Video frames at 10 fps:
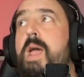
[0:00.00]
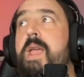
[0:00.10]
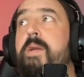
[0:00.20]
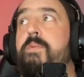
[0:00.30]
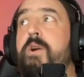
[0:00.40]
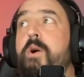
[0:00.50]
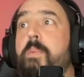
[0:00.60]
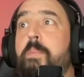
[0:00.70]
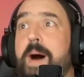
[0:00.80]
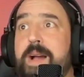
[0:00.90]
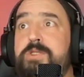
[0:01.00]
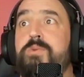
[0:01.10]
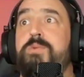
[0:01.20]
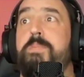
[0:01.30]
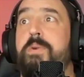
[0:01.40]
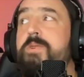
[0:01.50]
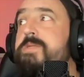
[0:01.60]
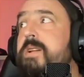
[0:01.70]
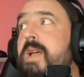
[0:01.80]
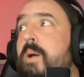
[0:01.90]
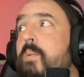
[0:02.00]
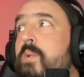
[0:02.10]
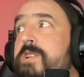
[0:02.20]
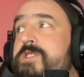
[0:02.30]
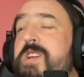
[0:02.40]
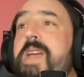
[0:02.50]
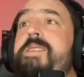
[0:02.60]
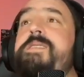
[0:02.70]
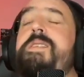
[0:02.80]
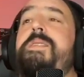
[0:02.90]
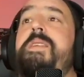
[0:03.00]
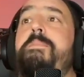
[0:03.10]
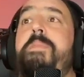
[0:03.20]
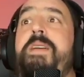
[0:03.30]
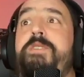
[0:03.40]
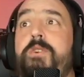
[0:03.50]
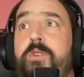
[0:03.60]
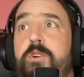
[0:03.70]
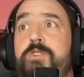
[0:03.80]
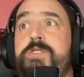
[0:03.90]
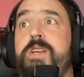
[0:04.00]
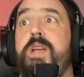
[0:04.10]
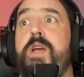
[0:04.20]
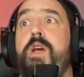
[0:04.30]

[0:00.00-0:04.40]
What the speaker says: if we go back to the project and we change the methodology